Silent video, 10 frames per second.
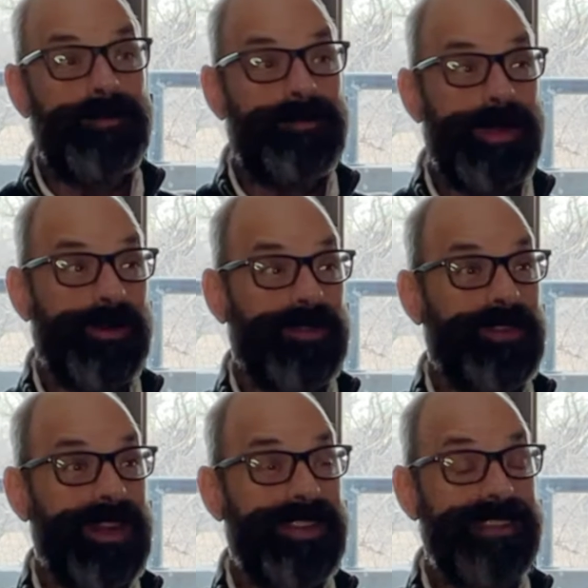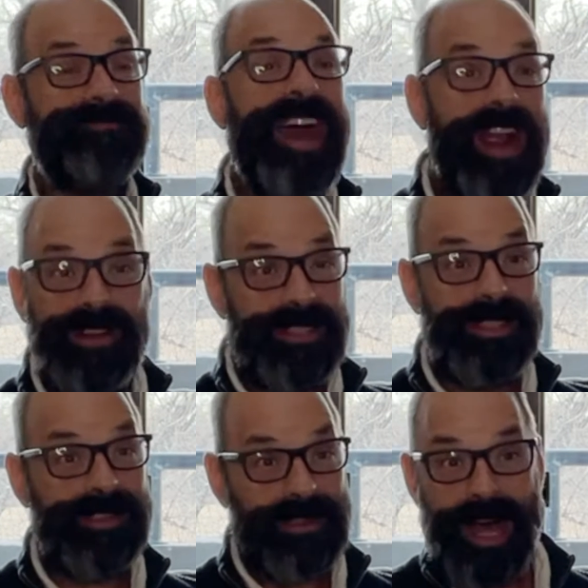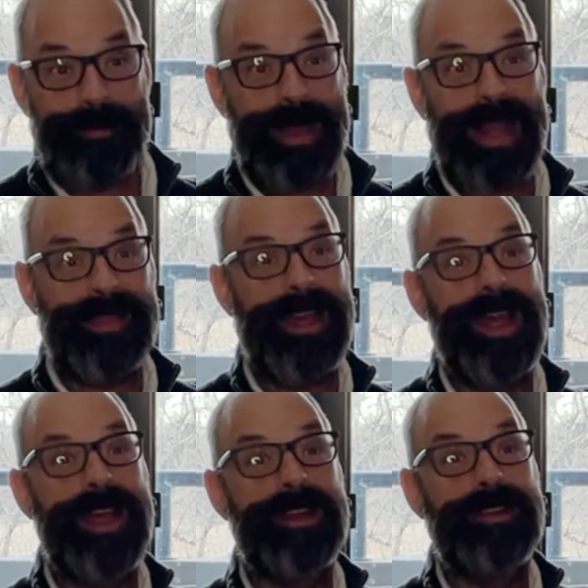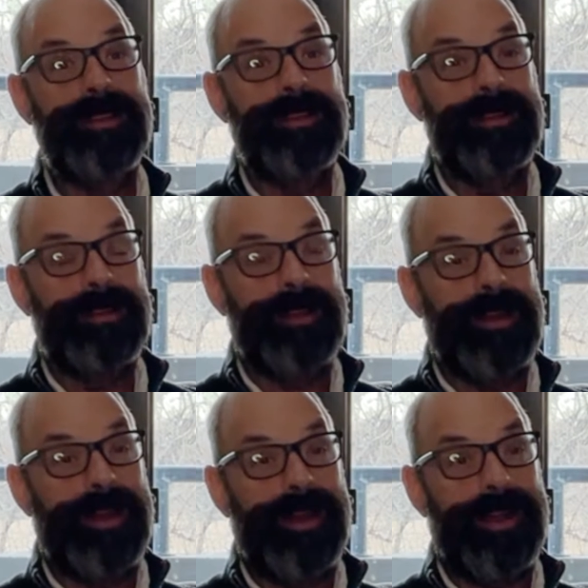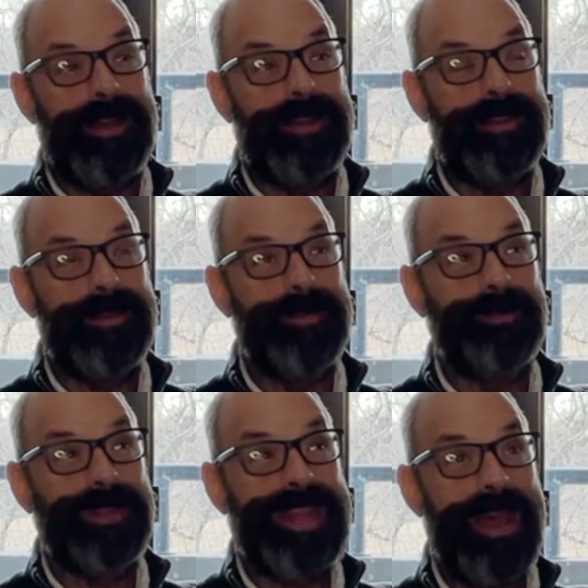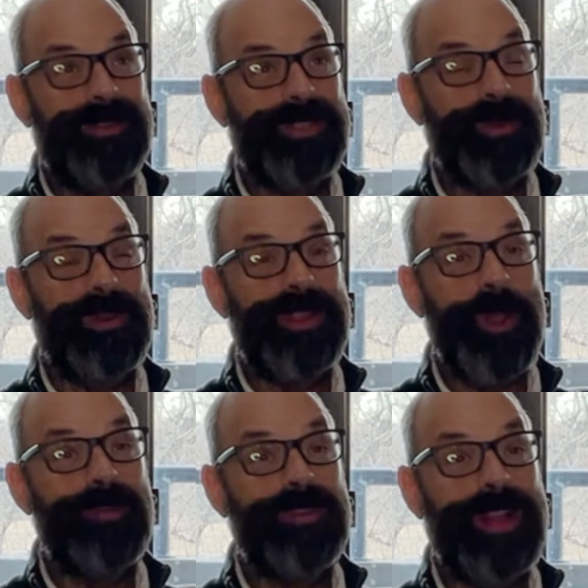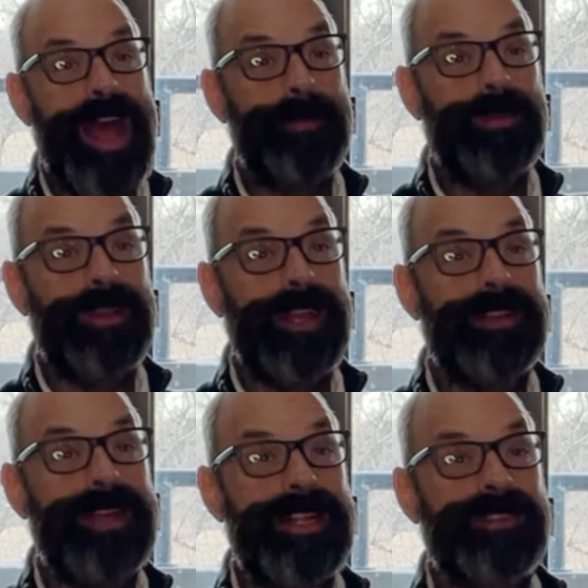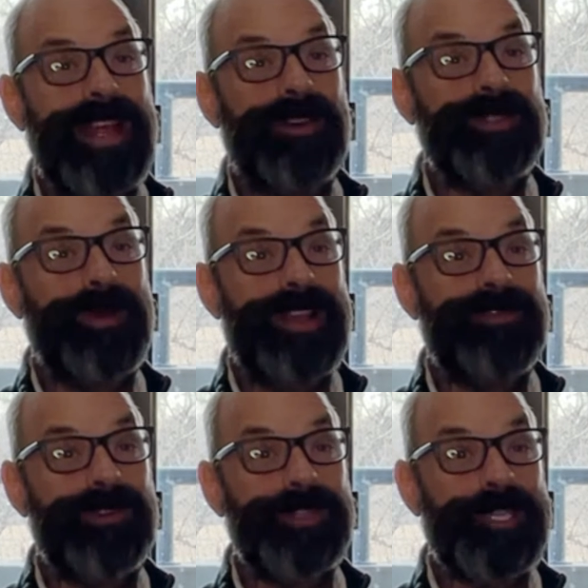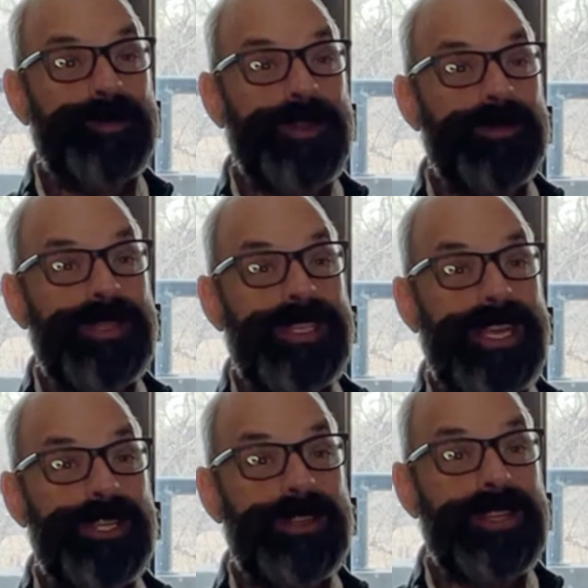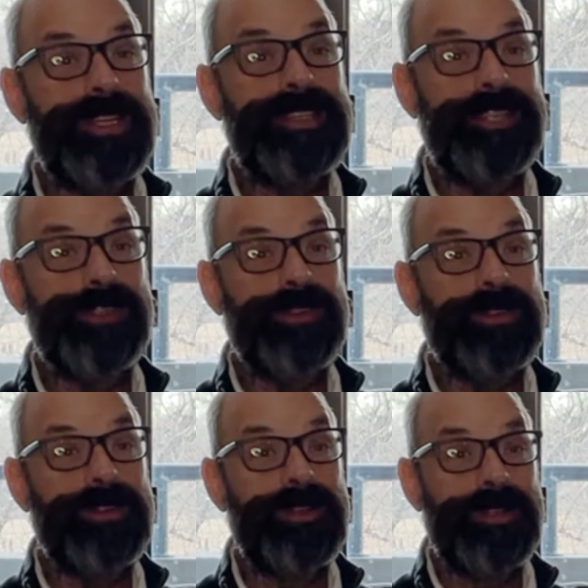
People were afraid of getting viruses a lot back then. But that was sort of the overlap. And that was my first experimentation in the digital